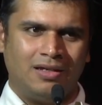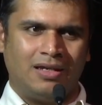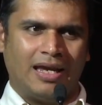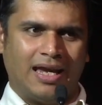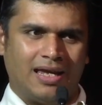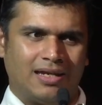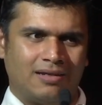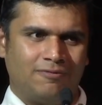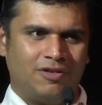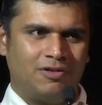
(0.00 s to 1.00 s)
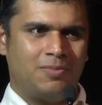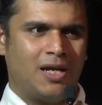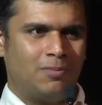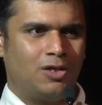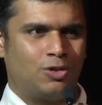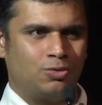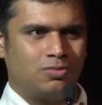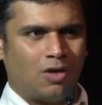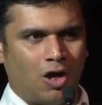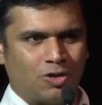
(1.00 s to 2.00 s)
and we will be able
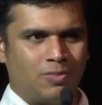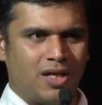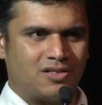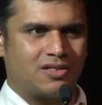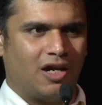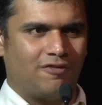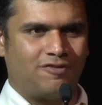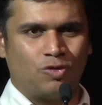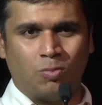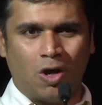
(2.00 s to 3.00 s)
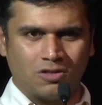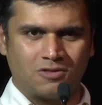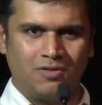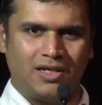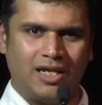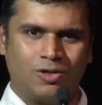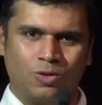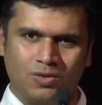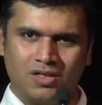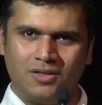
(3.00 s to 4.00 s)
to automate stuff, robots will take
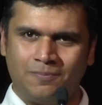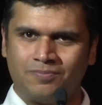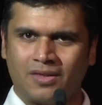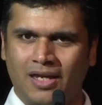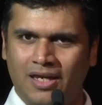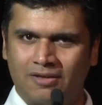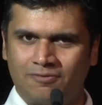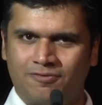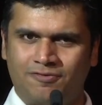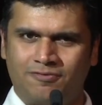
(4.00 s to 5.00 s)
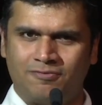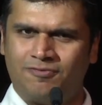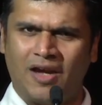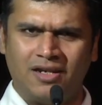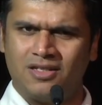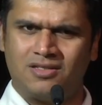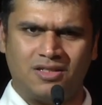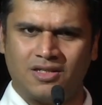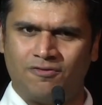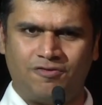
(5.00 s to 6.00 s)
over, and
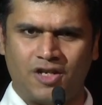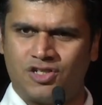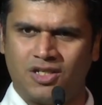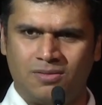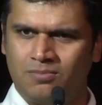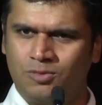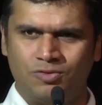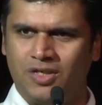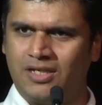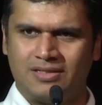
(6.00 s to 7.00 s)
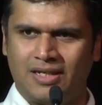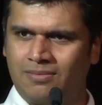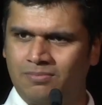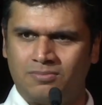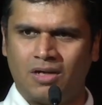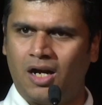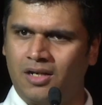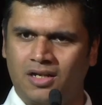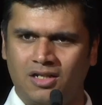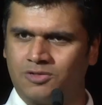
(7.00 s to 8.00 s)
fantasies and fiction movies and
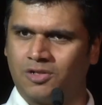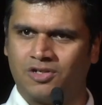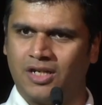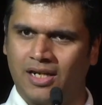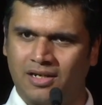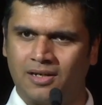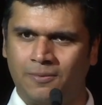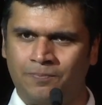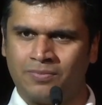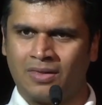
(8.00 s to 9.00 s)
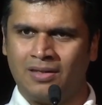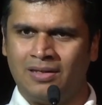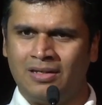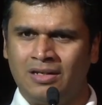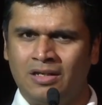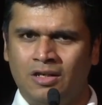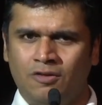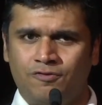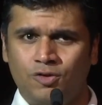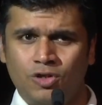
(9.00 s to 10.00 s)
articles were created.
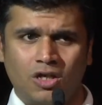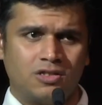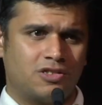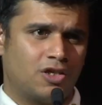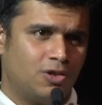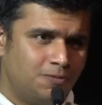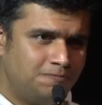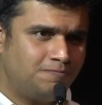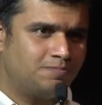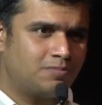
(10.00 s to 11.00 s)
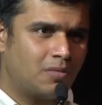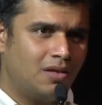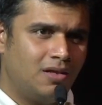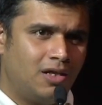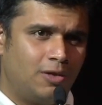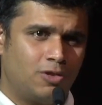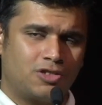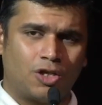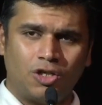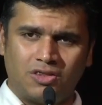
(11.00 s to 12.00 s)
Few years ago, it was
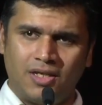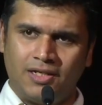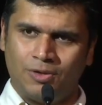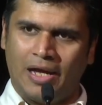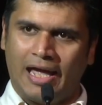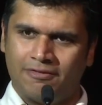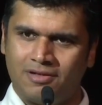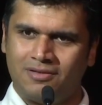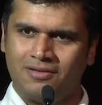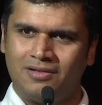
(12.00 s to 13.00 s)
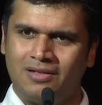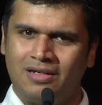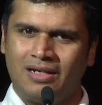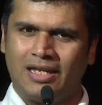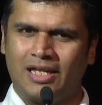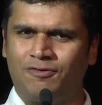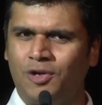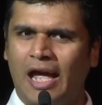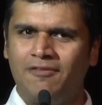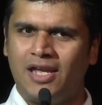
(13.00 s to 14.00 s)
a good thing to have. Like if
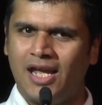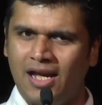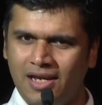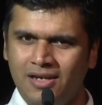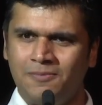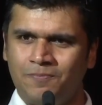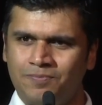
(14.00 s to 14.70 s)
you have AI,